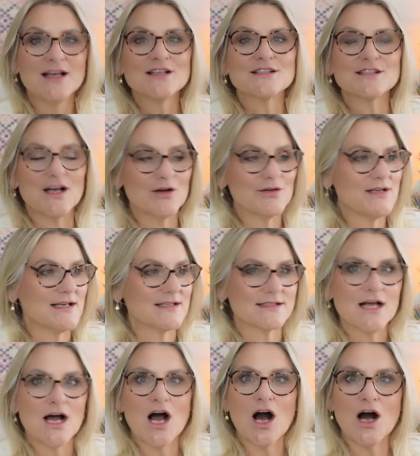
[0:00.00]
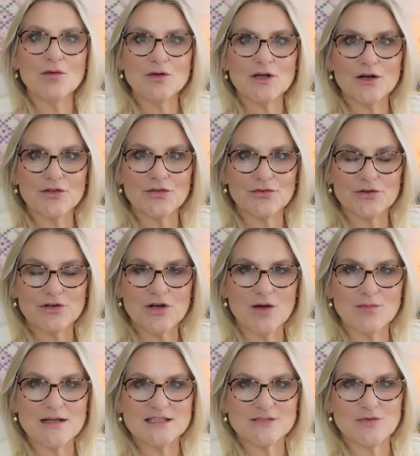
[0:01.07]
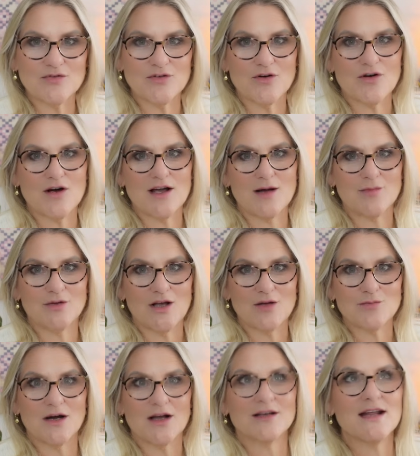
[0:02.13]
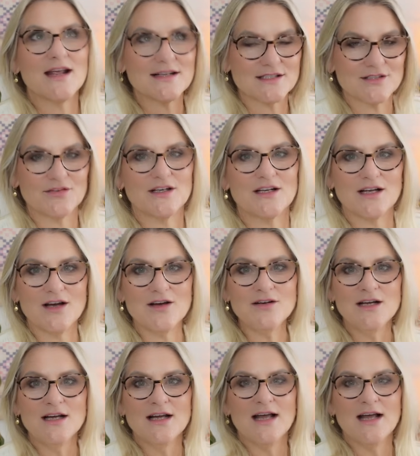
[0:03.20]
So yes, I will go through the comments before I upload my next video,